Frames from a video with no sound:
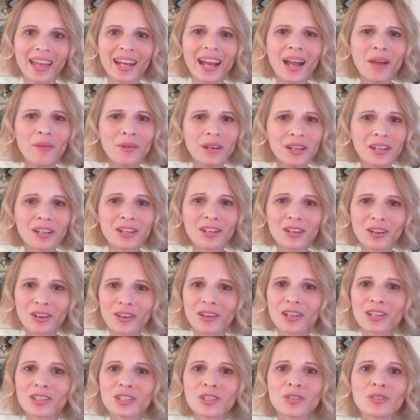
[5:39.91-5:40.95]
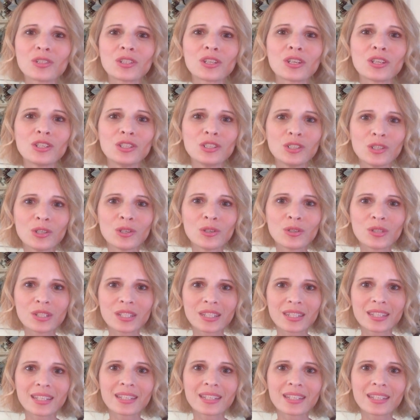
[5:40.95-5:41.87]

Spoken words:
and I want to encourage you to use